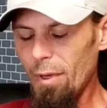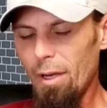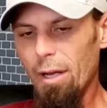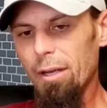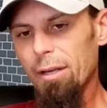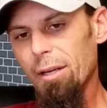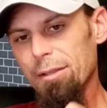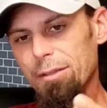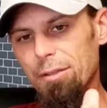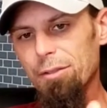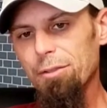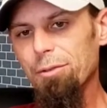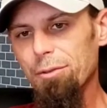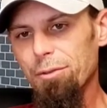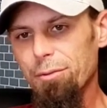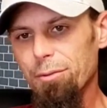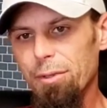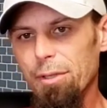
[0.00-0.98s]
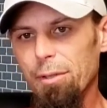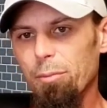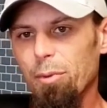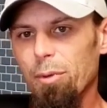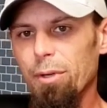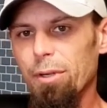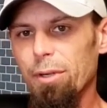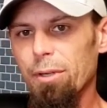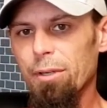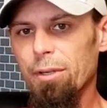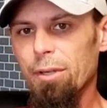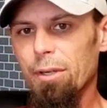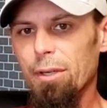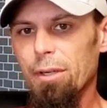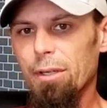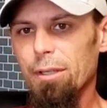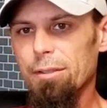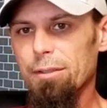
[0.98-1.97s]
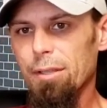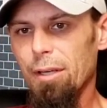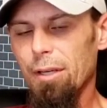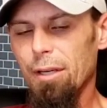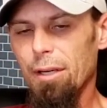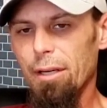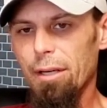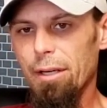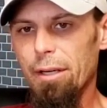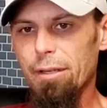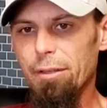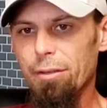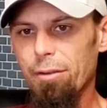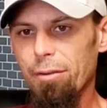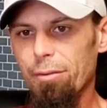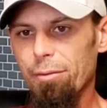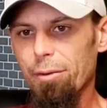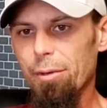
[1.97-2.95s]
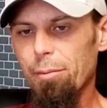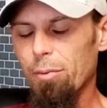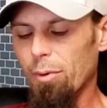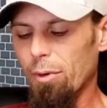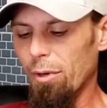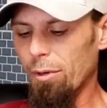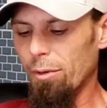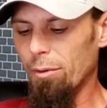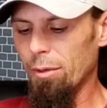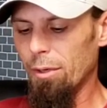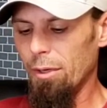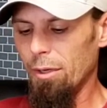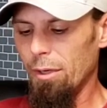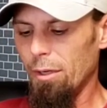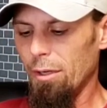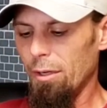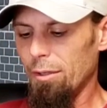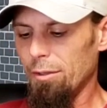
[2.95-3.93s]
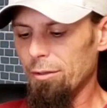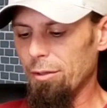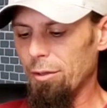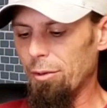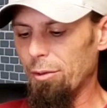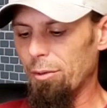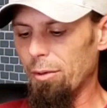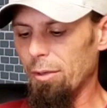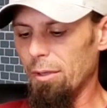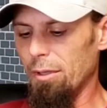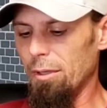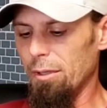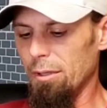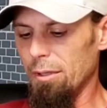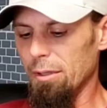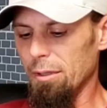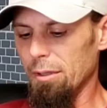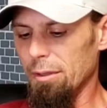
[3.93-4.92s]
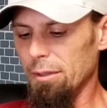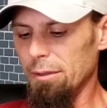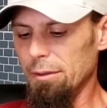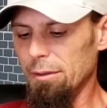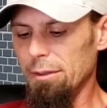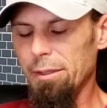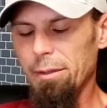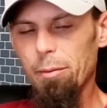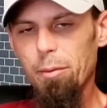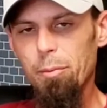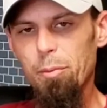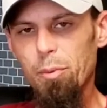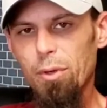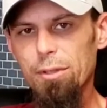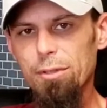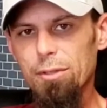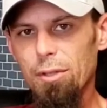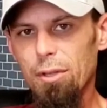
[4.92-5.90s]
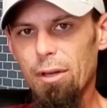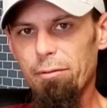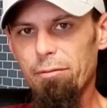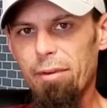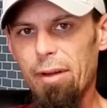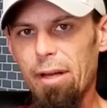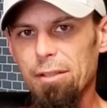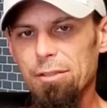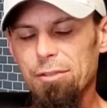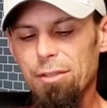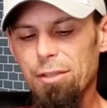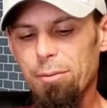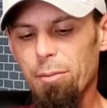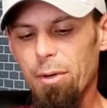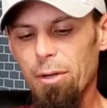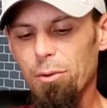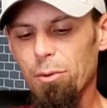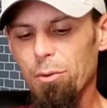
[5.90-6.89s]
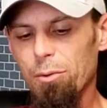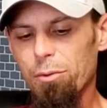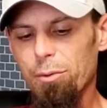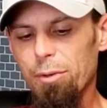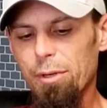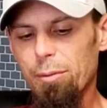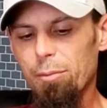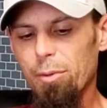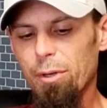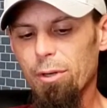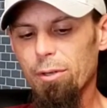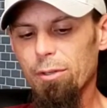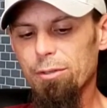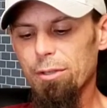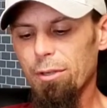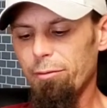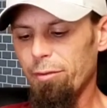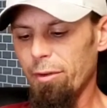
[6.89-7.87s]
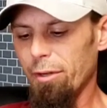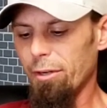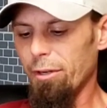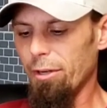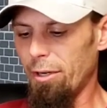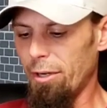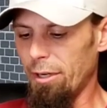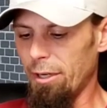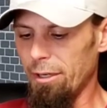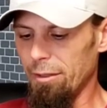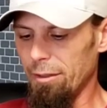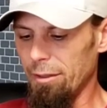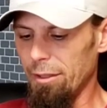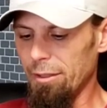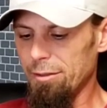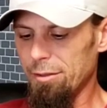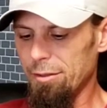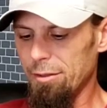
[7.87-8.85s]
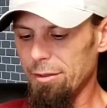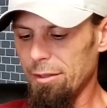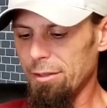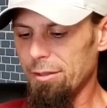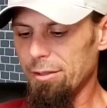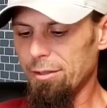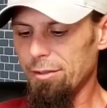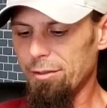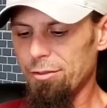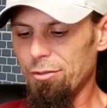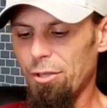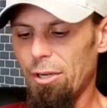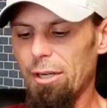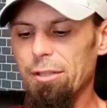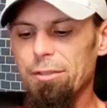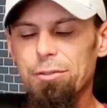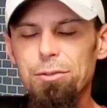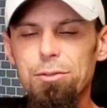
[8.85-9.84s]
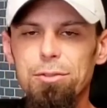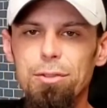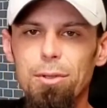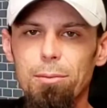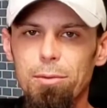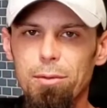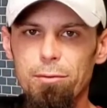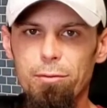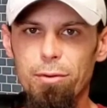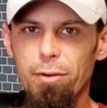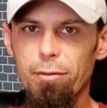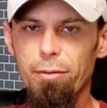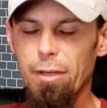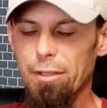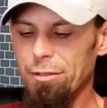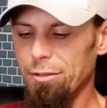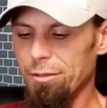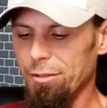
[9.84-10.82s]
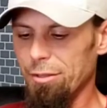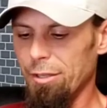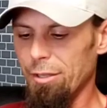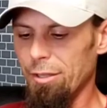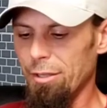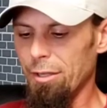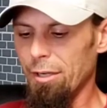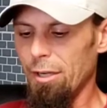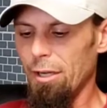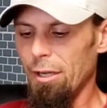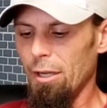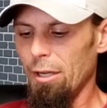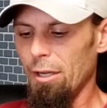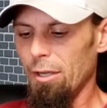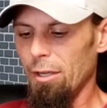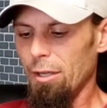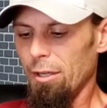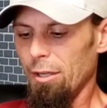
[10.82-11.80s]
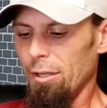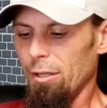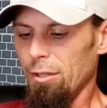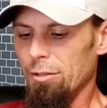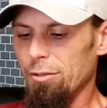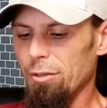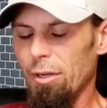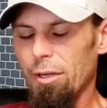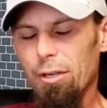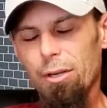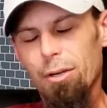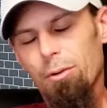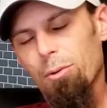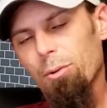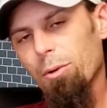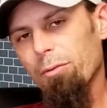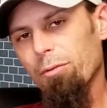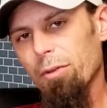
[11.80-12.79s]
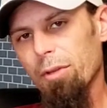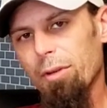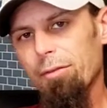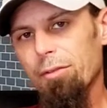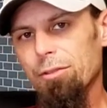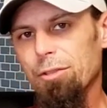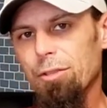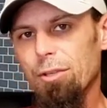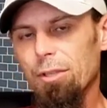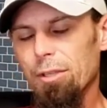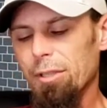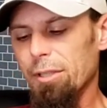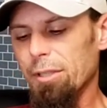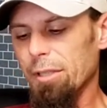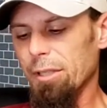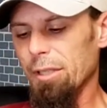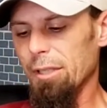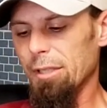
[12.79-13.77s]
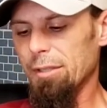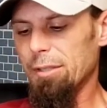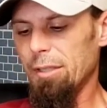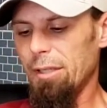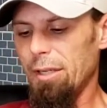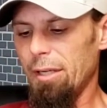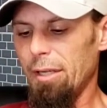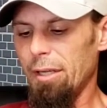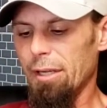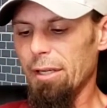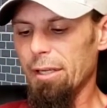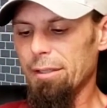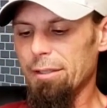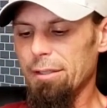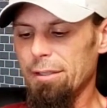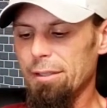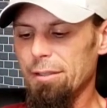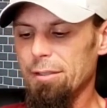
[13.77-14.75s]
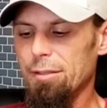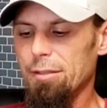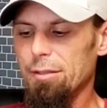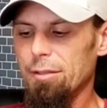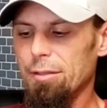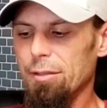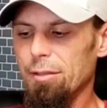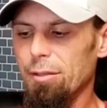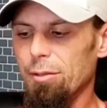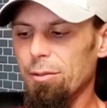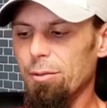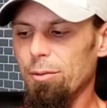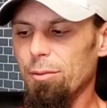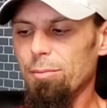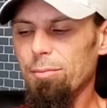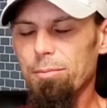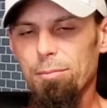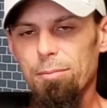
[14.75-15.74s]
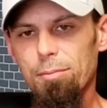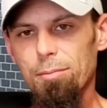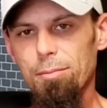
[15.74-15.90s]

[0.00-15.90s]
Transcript: I got the new 3D printer. It's a Ender 3 Pro. So it prints a lot faster than my old 3D printer. So I figured, all right, let's try to do something for the veterans here. So I got a hold of 11Charlie and I said, hey, I got these little